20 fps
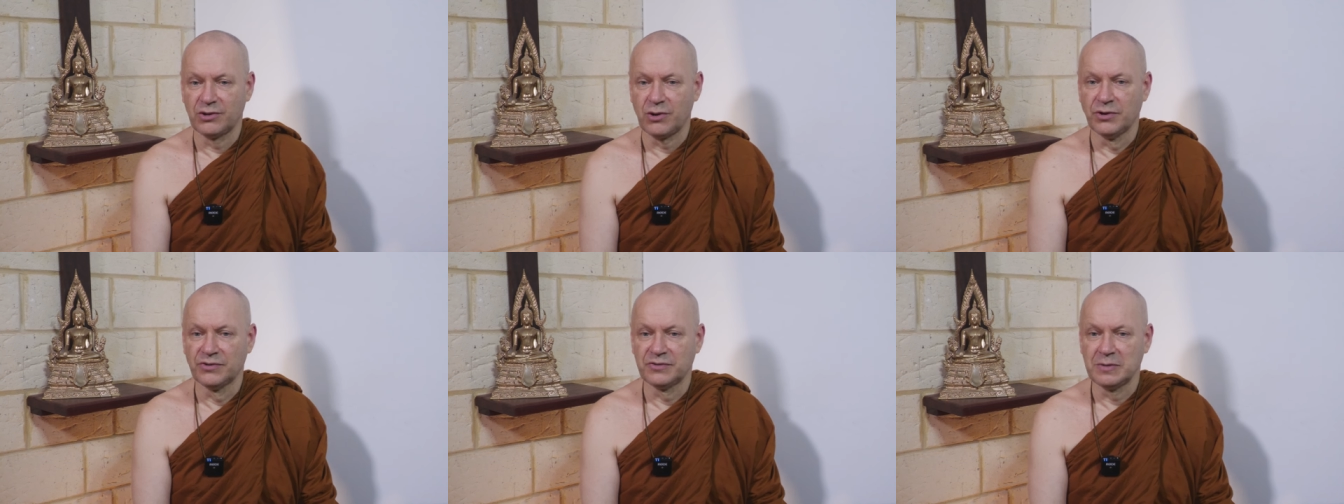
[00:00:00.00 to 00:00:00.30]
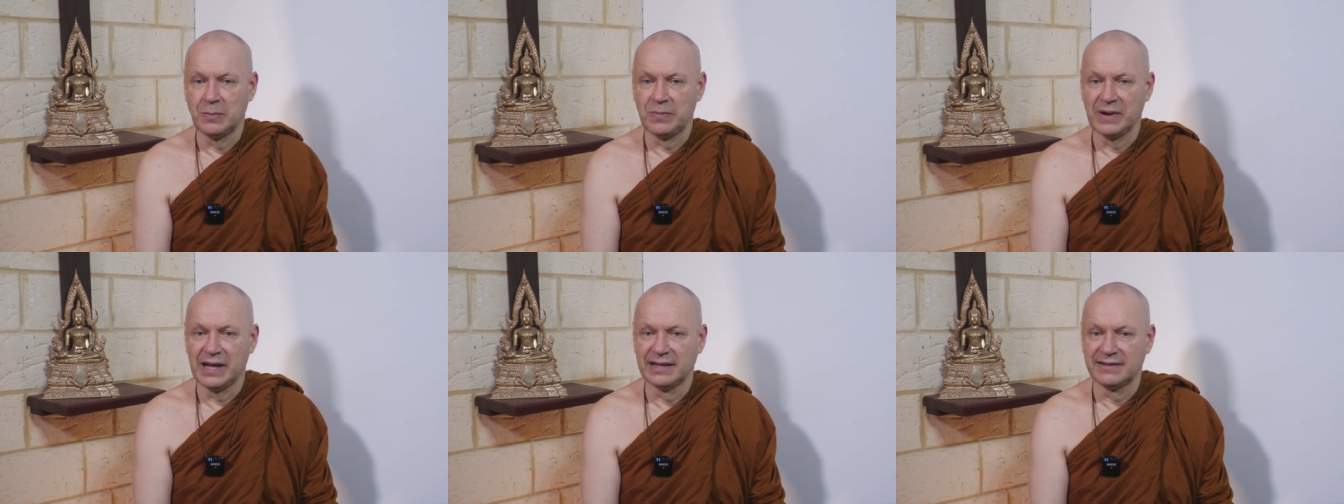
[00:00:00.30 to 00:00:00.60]

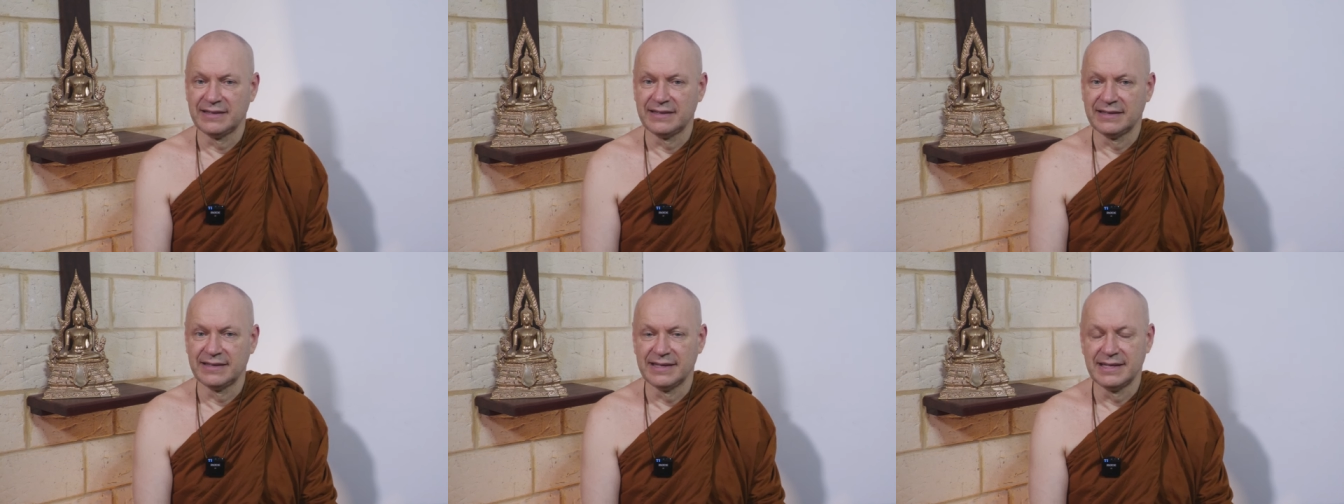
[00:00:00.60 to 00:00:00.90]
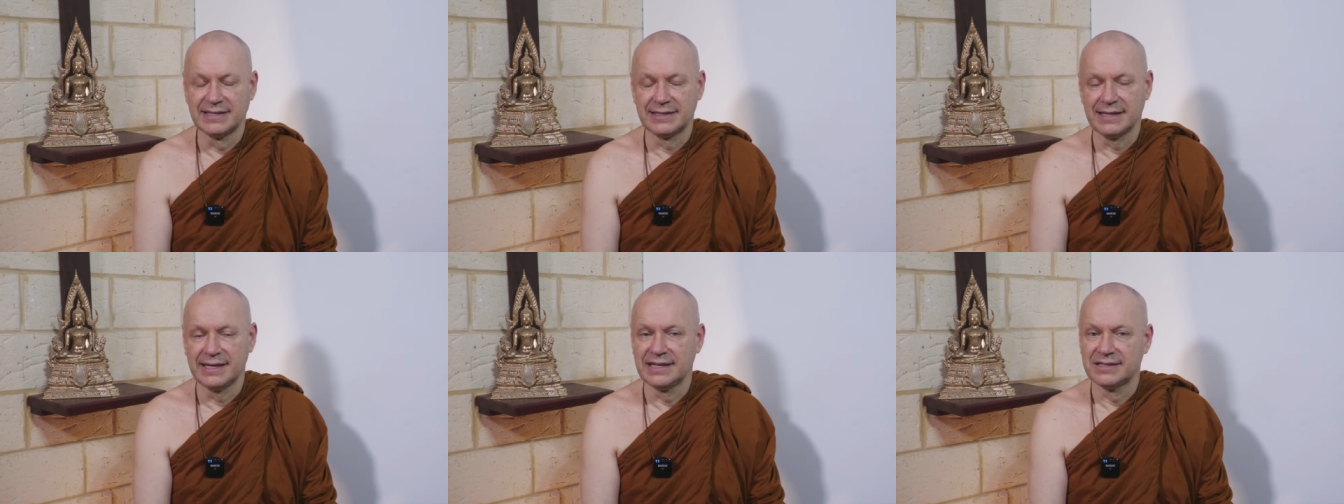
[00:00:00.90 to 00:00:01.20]
contemplating
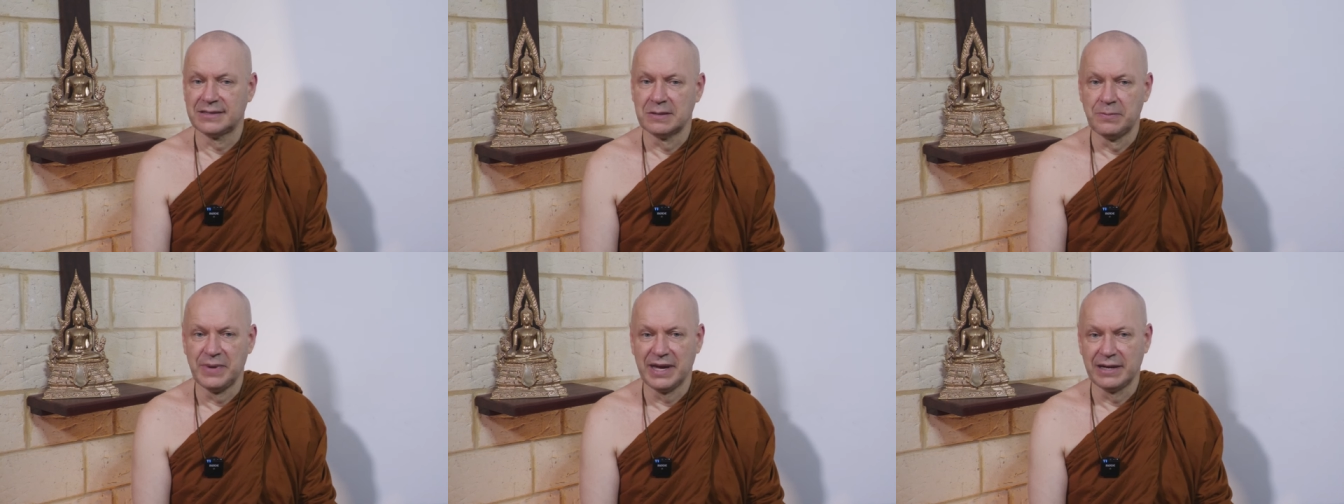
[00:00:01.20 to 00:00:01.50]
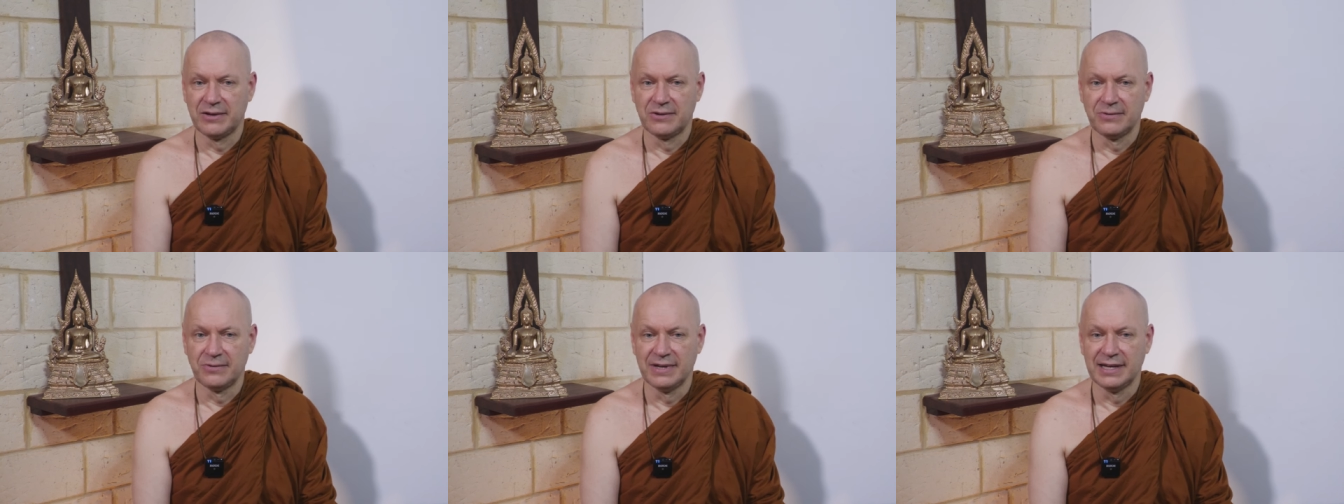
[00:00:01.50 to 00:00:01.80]
these things, the
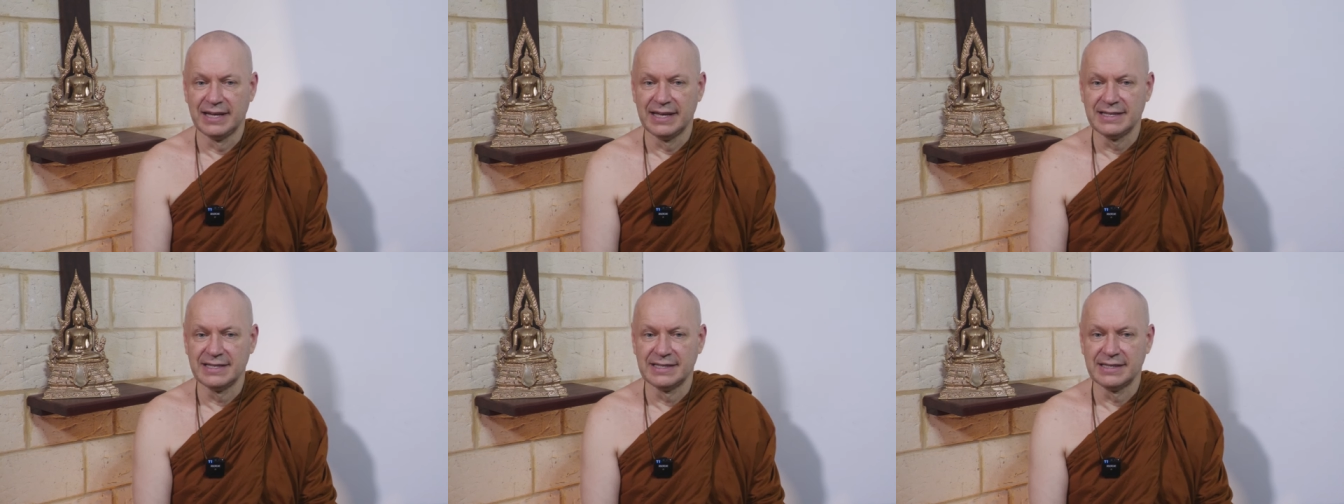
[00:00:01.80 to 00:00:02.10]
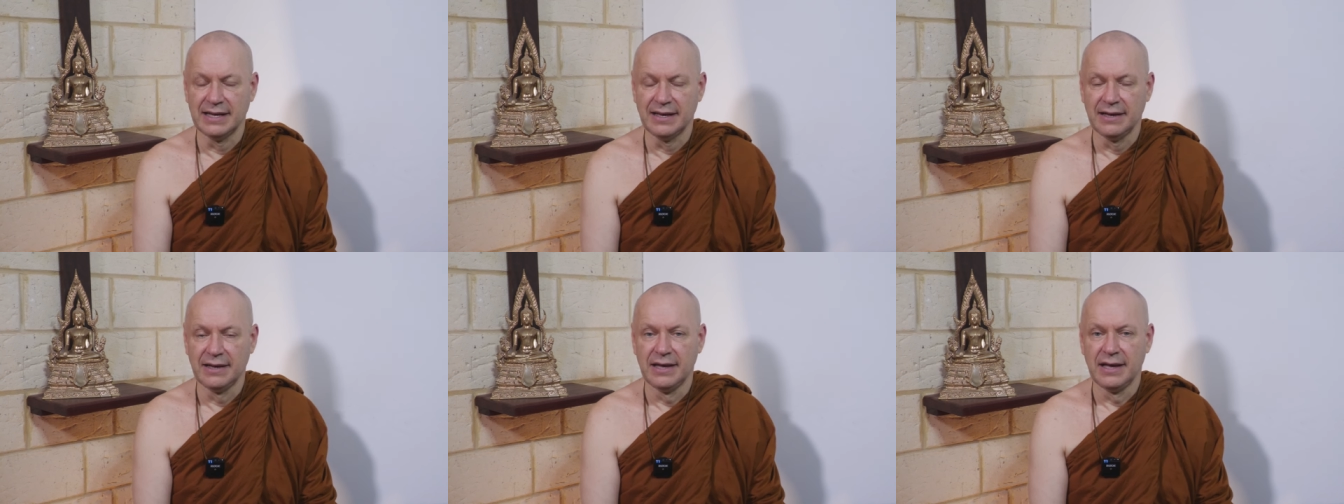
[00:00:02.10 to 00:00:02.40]
better it is.
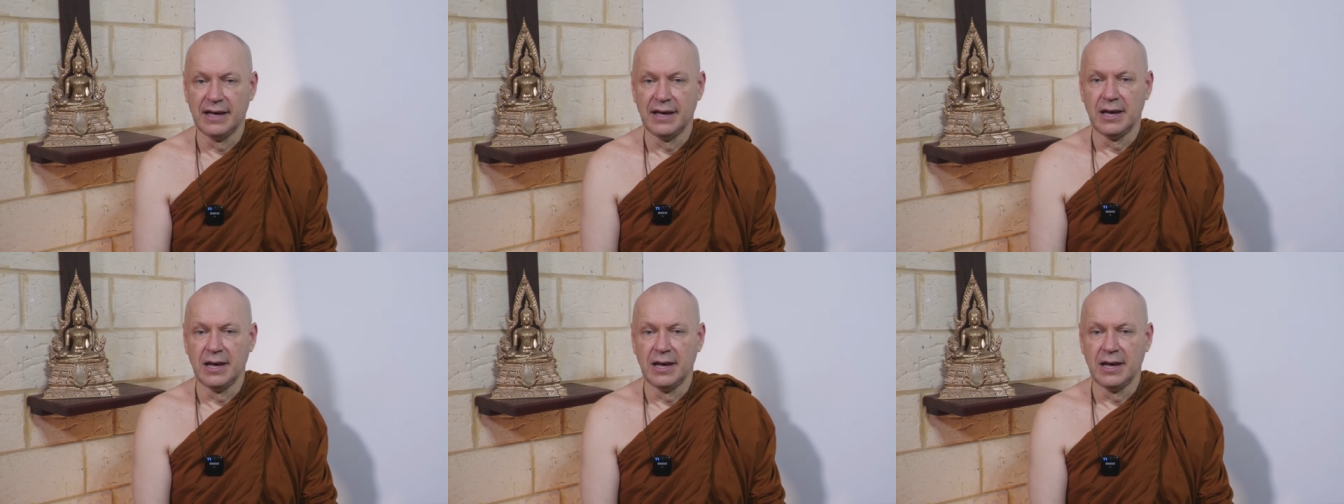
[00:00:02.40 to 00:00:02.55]
Uh,